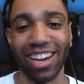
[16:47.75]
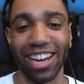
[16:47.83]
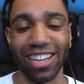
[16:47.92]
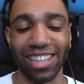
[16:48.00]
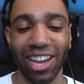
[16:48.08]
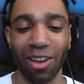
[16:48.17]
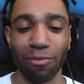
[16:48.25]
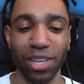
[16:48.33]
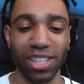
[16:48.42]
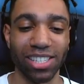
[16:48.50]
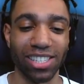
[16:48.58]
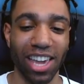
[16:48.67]
I didn't think I
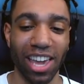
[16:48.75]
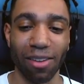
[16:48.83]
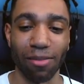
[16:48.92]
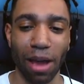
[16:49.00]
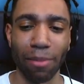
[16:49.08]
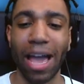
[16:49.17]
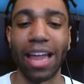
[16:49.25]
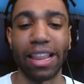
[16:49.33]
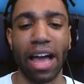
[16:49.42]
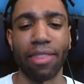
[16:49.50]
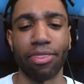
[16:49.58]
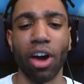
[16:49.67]
beat this game. I mean,
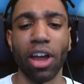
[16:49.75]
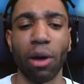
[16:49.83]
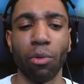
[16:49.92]
I thought